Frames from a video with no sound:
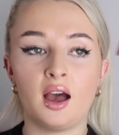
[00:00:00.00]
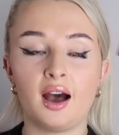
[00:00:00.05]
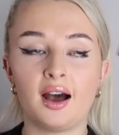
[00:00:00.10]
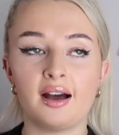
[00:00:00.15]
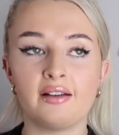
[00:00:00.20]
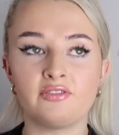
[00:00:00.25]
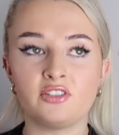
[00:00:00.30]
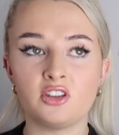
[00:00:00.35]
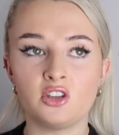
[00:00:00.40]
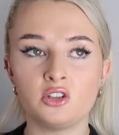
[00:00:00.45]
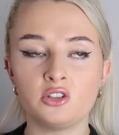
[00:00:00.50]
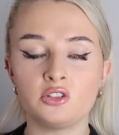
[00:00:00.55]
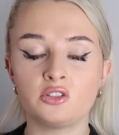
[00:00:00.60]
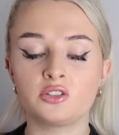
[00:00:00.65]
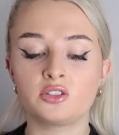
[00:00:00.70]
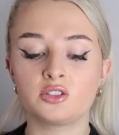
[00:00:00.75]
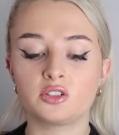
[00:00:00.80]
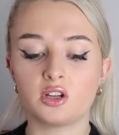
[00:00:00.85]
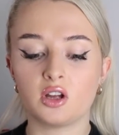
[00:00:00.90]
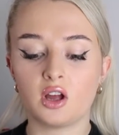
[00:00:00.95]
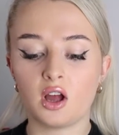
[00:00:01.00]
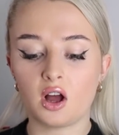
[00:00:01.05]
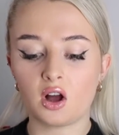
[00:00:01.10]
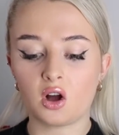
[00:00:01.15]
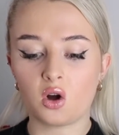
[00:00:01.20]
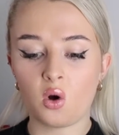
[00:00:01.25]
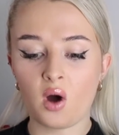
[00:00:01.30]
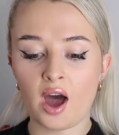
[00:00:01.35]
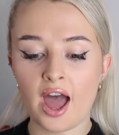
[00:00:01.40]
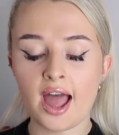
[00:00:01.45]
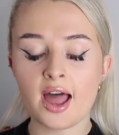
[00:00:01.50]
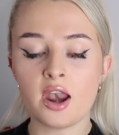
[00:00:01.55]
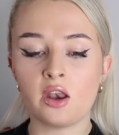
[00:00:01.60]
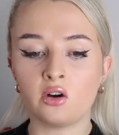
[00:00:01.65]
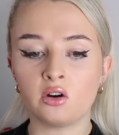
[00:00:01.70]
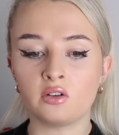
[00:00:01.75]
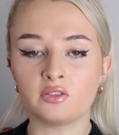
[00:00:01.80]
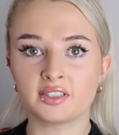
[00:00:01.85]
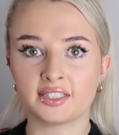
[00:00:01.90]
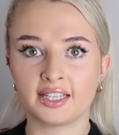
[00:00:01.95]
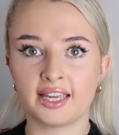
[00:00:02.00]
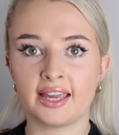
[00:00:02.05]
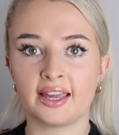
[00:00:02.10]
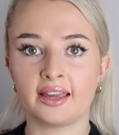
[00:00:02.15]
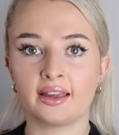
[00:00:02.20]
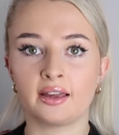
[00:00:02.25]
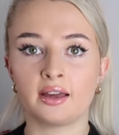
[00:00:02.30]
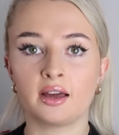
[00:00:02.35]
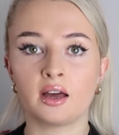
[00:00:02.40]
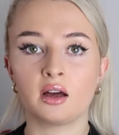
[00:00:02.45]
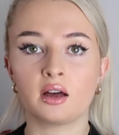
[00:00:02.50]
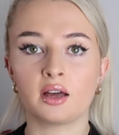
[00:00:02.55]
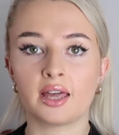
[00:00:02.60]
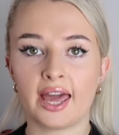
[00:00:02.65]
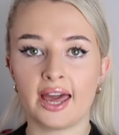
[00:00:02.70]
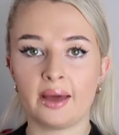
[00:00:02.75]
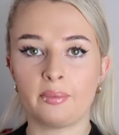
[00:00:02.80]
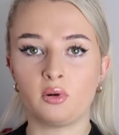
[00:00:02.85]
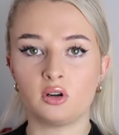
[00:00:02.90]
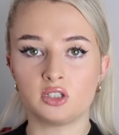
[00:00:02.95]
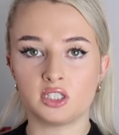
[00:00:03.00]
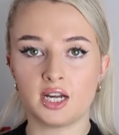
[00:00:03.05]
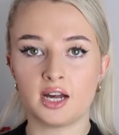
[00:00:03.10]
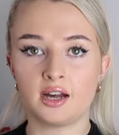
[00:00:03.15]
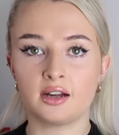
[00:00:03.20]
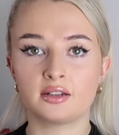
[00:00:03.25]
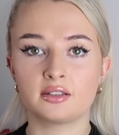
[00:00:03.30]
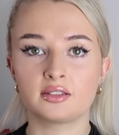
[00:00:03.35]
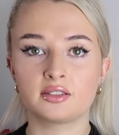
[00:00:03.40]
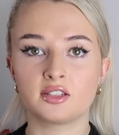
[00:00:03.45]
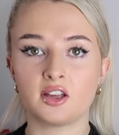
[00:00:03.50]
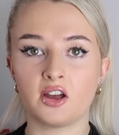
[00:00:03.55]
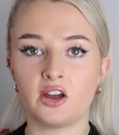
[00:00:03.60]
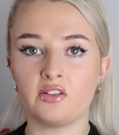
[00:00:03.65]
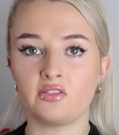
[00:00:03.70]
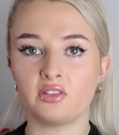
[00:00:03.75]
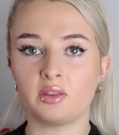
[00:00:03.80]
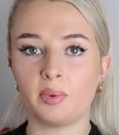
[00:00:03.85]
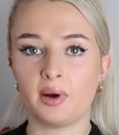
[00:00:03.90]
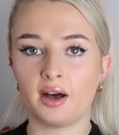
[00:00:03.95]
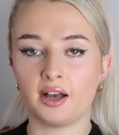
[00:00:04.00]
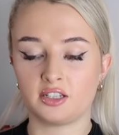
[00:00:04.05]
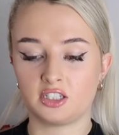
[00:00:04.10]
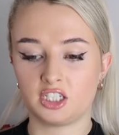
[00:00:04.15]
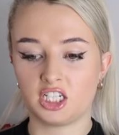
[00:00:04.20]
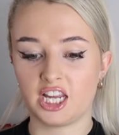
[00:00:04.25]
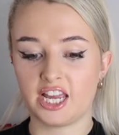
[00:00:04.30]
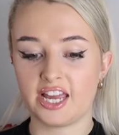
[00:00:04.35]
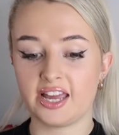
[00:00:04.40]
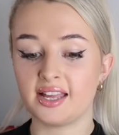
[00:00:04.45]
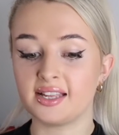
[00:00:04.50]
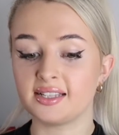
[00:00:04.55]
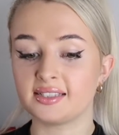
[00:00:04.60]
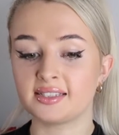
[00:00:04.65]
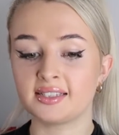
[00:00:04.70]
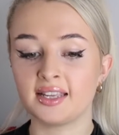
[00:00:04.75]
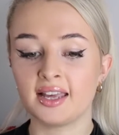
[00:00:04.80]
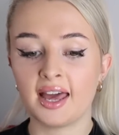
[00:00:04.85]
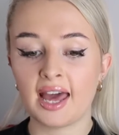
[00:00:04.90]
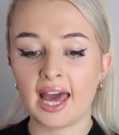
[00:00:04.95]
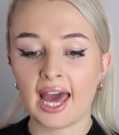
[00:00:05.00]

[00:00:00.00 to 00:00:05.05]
I've used quite a lot of skincare products over the past years,